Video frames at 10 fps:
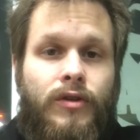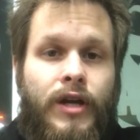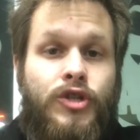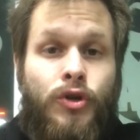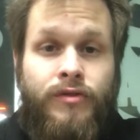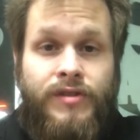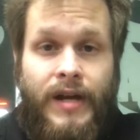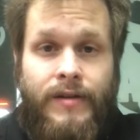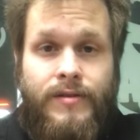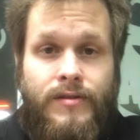Internal's
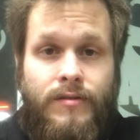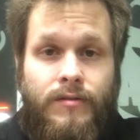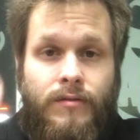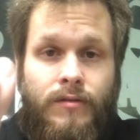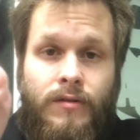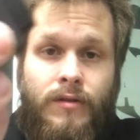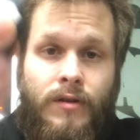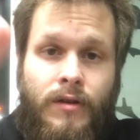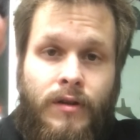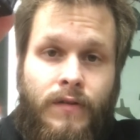nice.
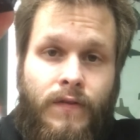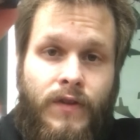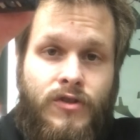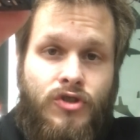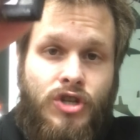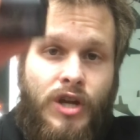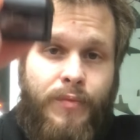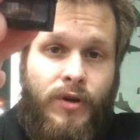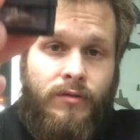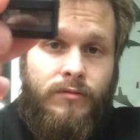This is
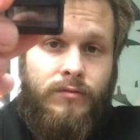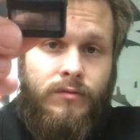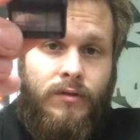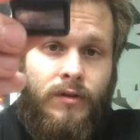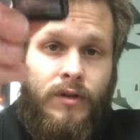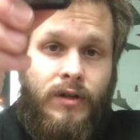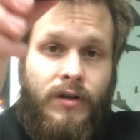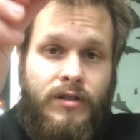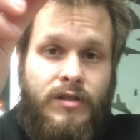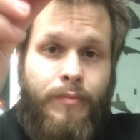cheaper.
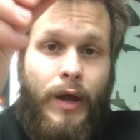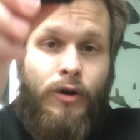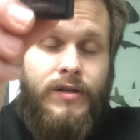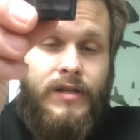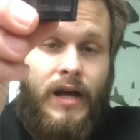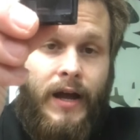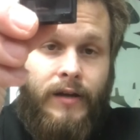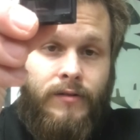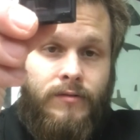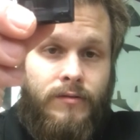This is a better
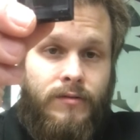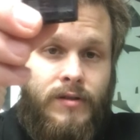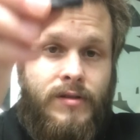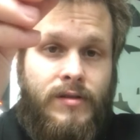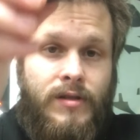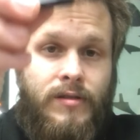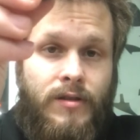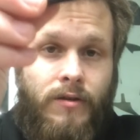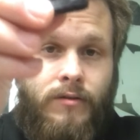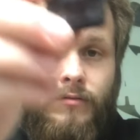design. This is
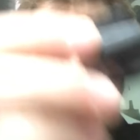easier.